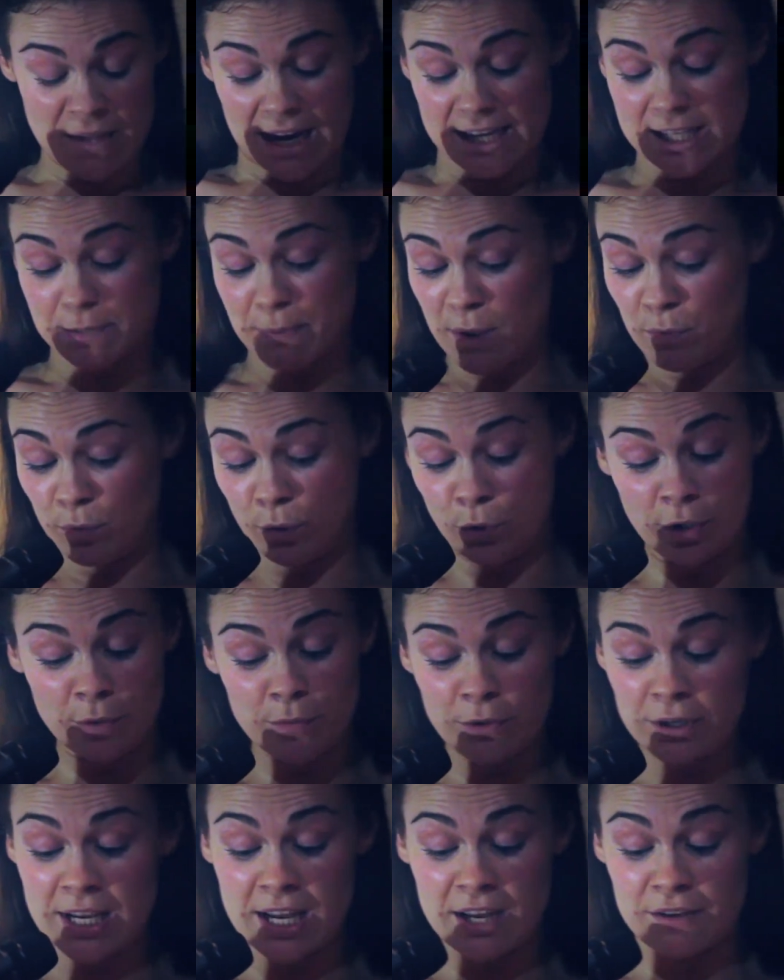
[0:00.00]
I spent more
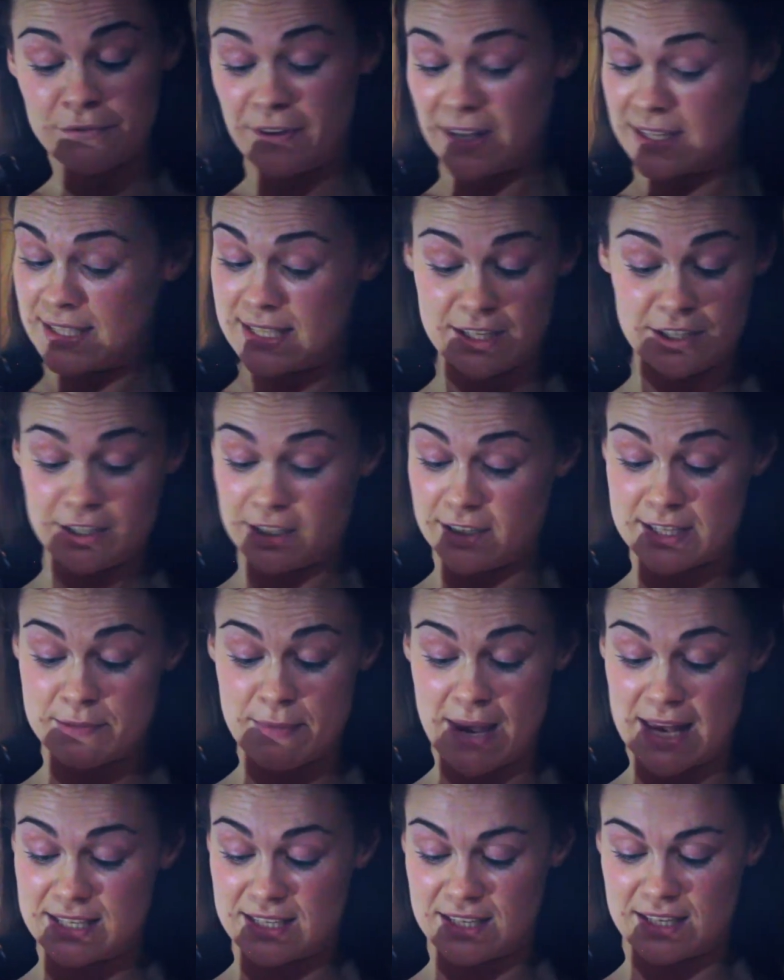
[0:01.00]
money on fancier
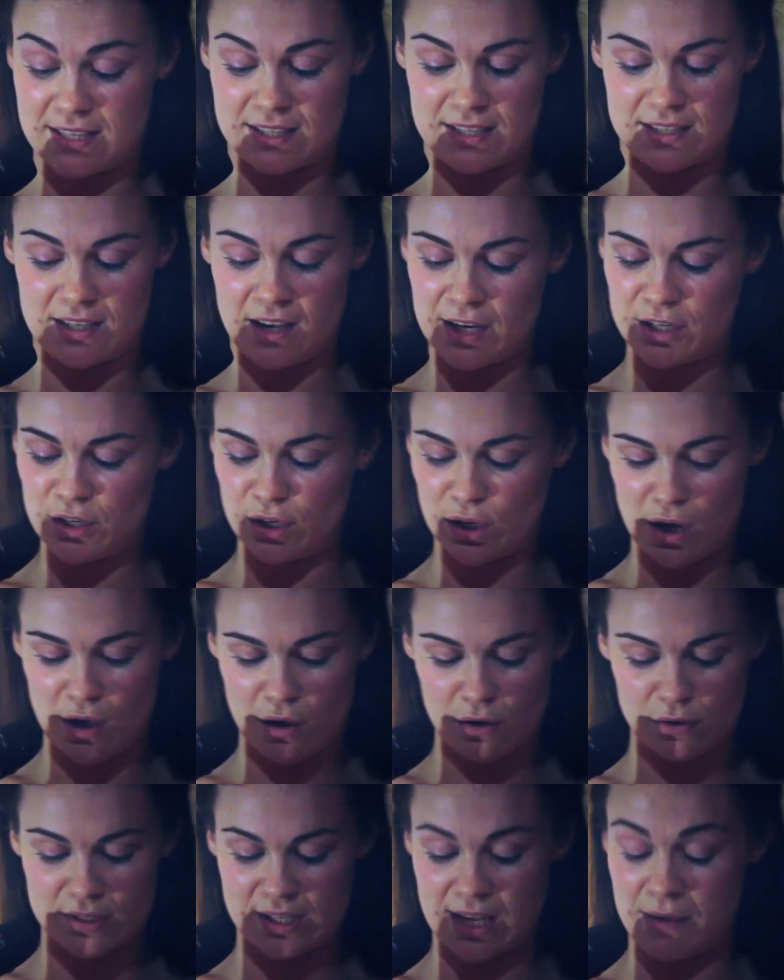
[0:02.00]
cosmetics, designer
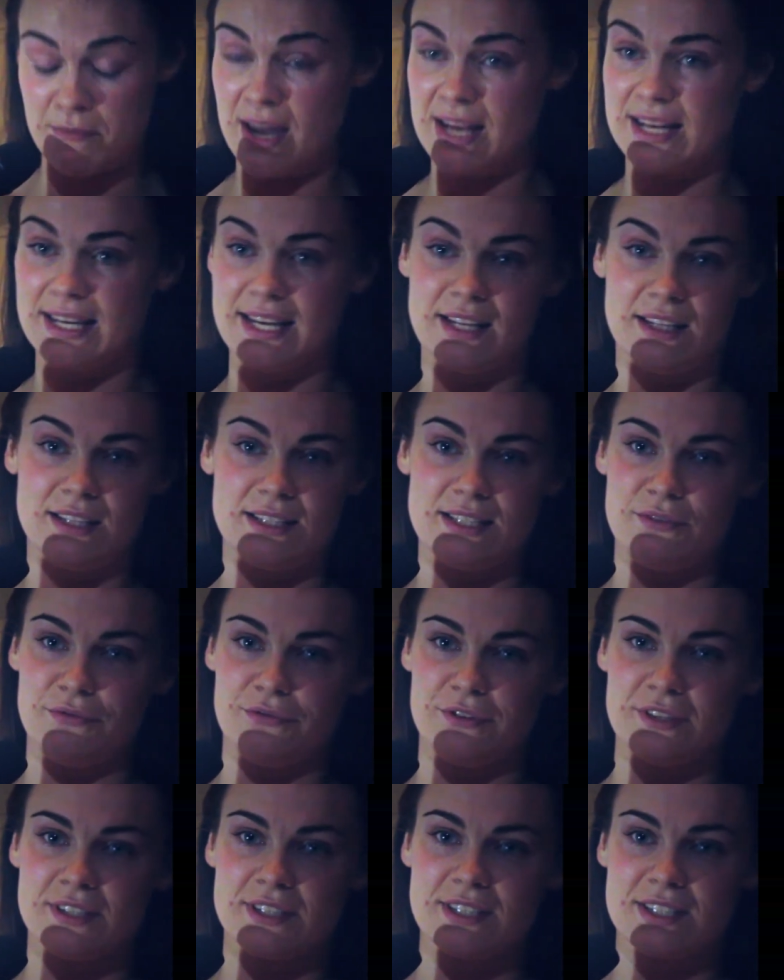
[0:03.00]
clothes, they made little
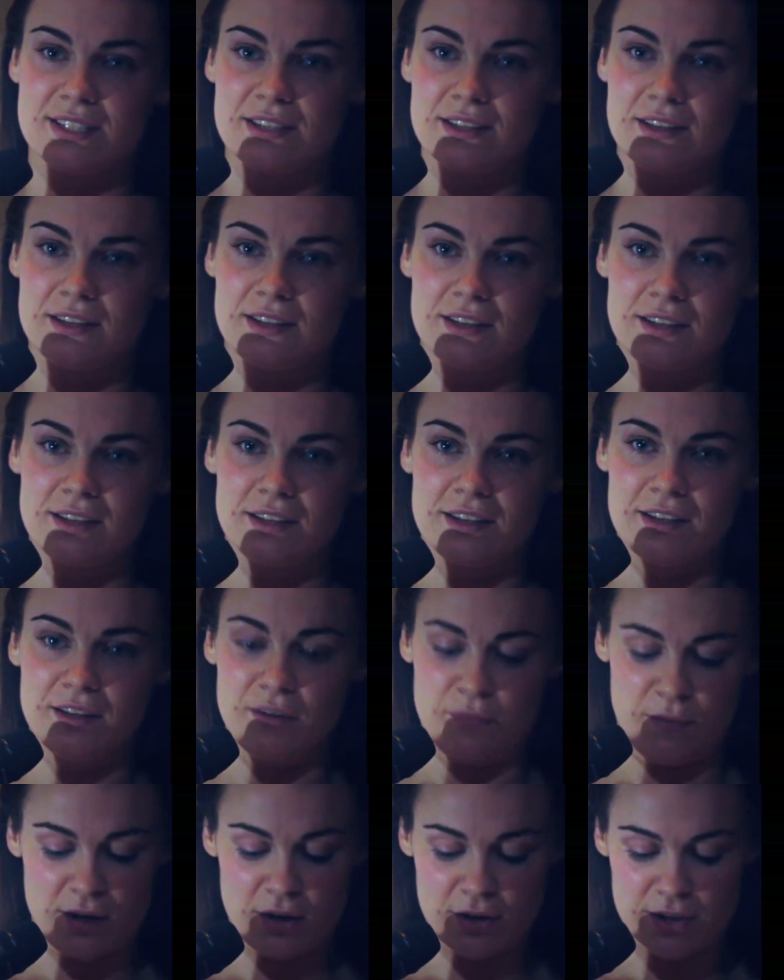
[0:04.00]
difference.
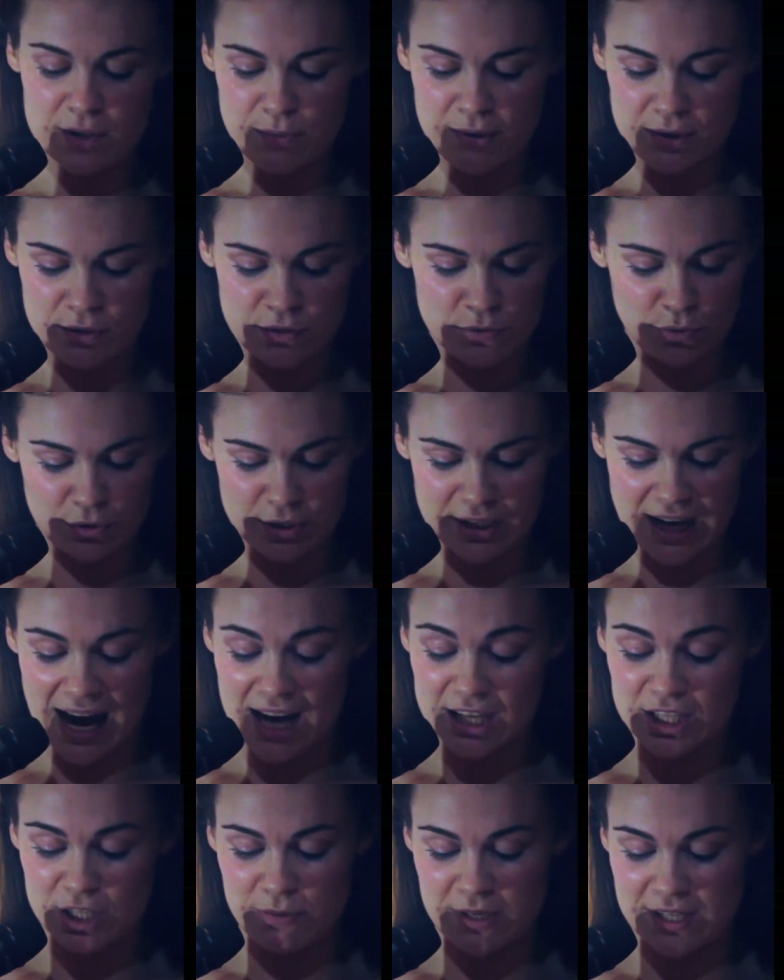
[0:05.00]
My husband would
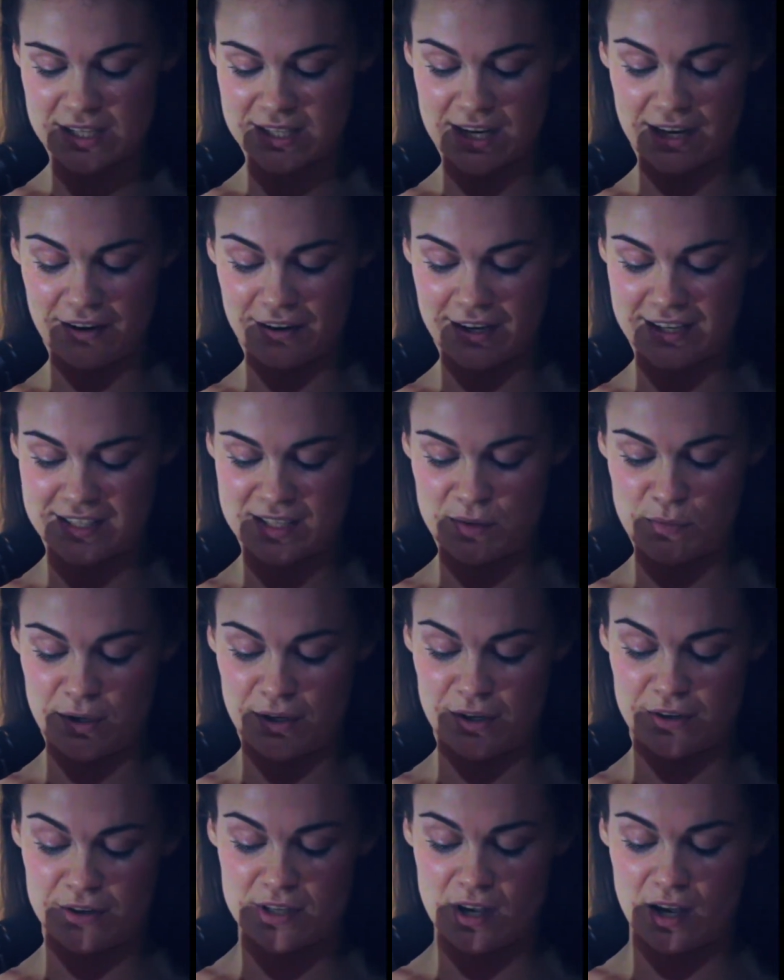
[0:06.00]
catch me staring into
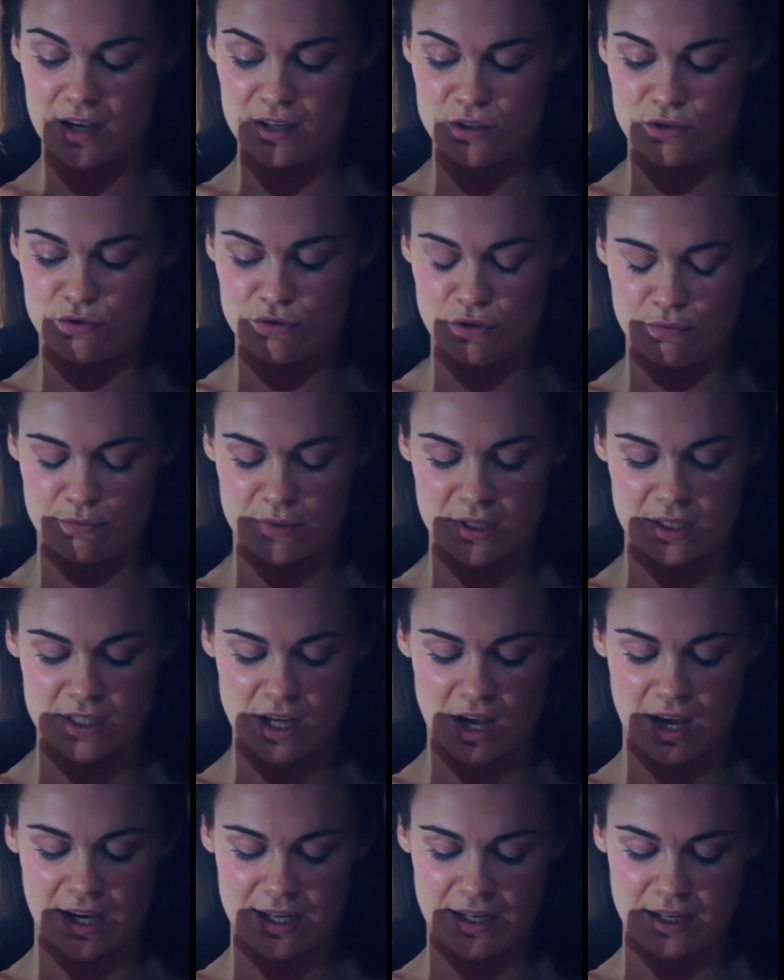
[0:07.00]
mirrors, eyes drooped and
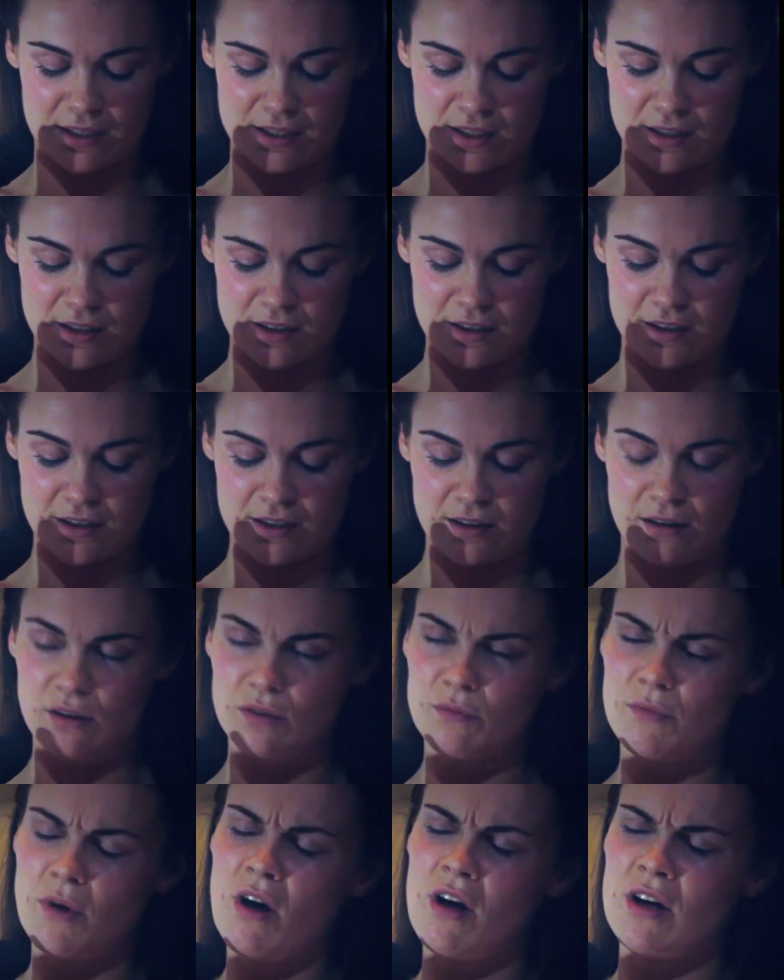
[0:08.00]
tired.
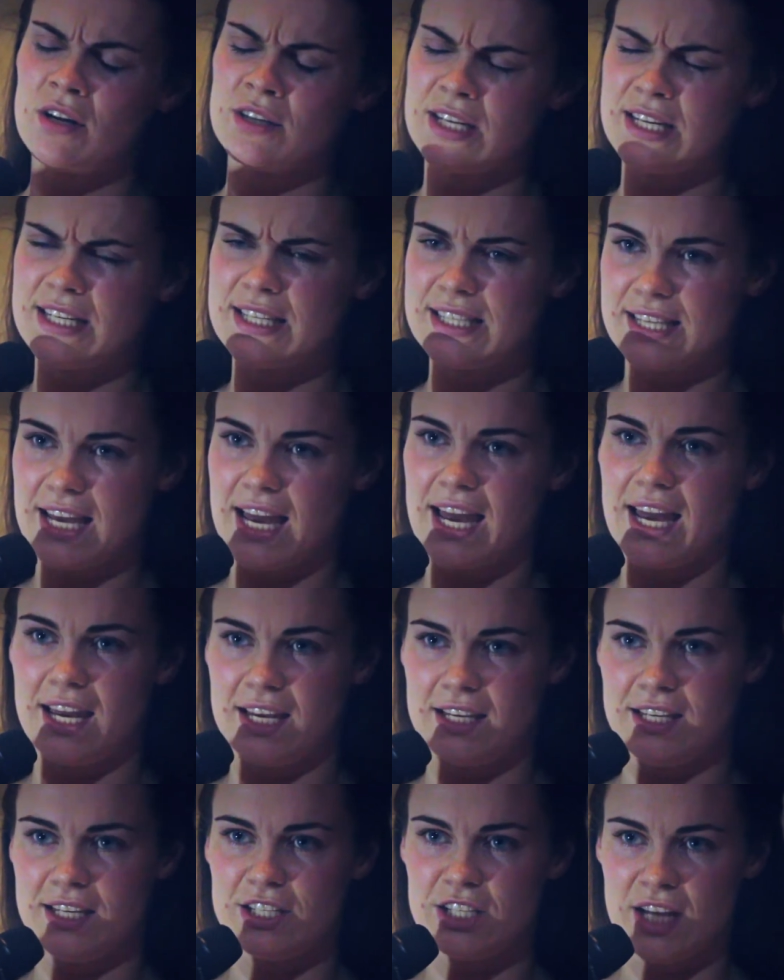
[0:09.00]
Come on, he'd
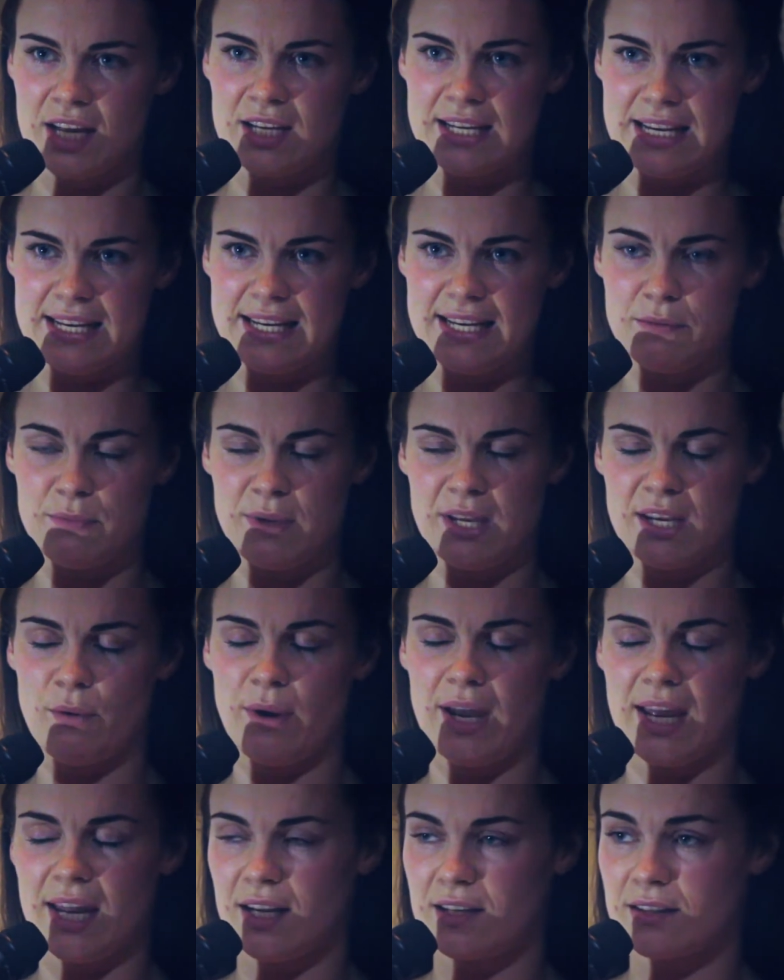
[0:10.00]
say, and he'd gently lead me
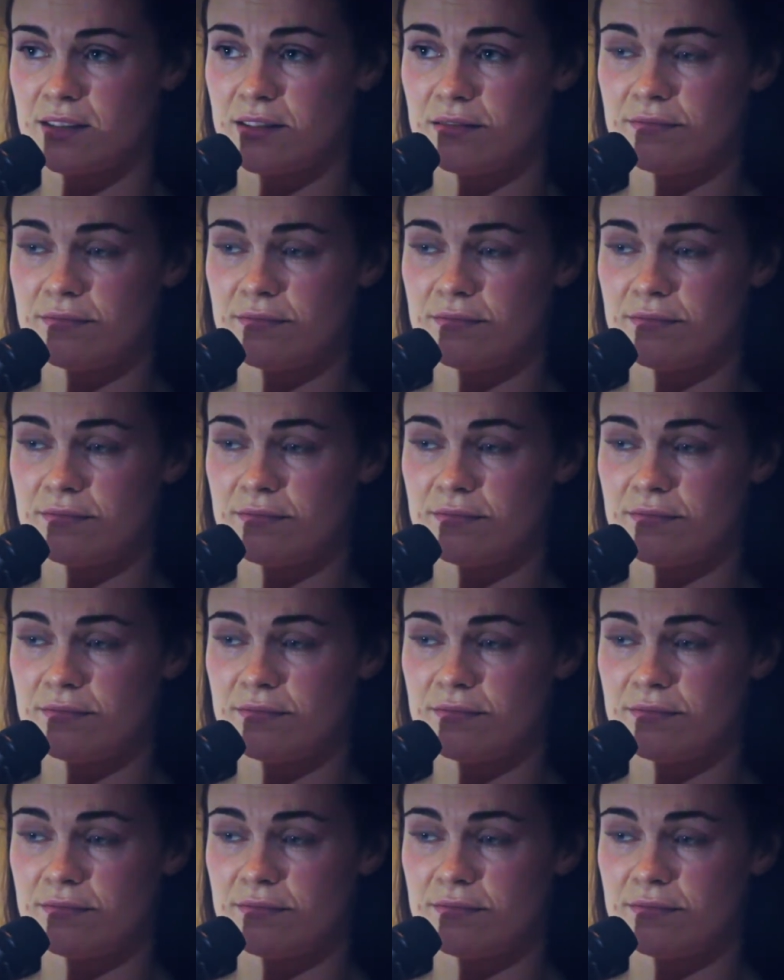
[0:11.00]
away.